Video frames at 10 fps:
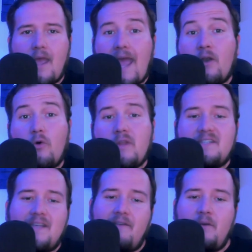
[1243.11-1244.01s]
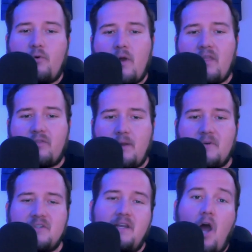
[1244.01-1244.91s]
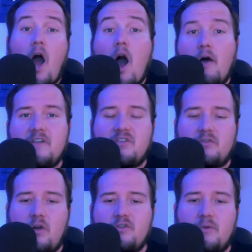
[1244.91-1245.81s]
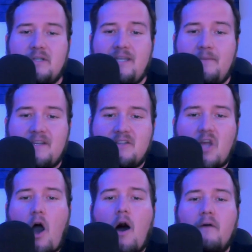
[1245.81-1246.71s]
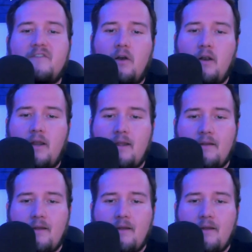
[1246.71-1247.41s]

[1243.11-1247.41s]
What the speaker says: and only 7.3% of his throws were deemed as off target.